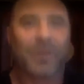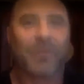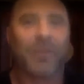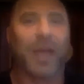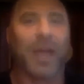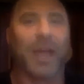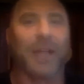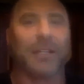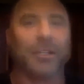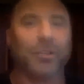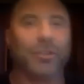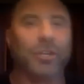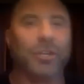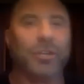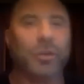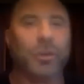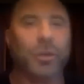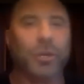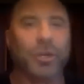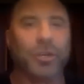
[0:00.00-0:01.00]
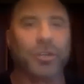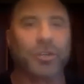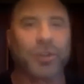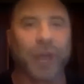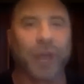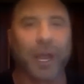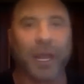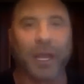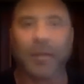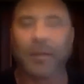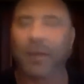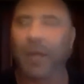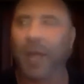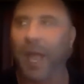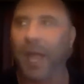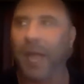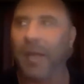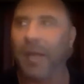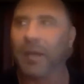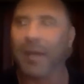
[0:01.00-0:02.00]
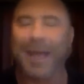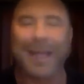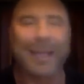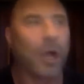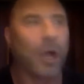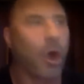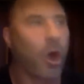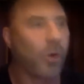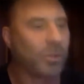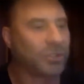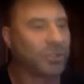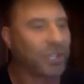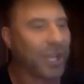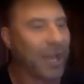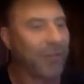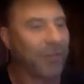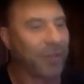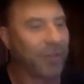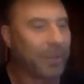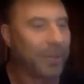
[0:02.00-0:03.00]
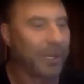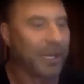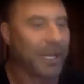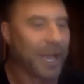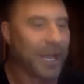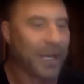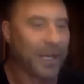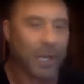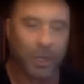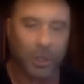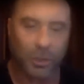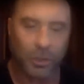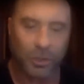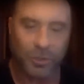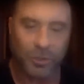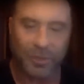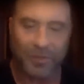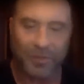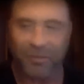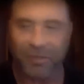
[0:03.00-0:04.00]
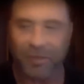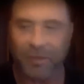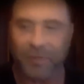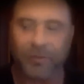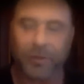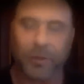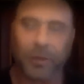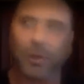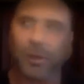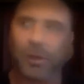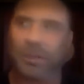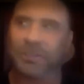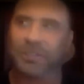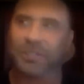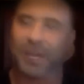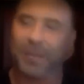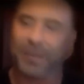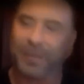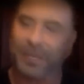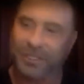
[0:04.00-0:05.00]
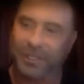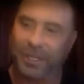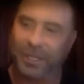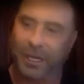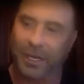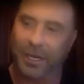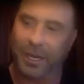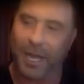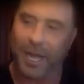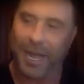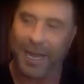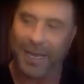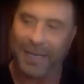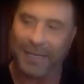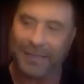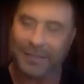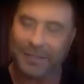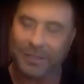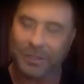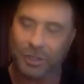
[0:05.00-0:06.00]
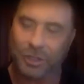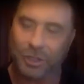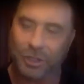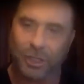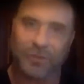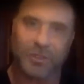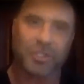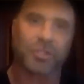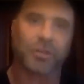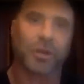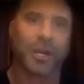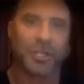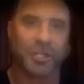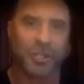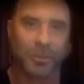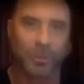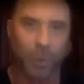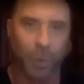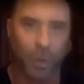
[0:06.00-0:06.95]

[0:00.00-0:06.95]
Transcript: that you didn't do in your training and like almost everybody i know who's been fit for a long time he said i should have stretched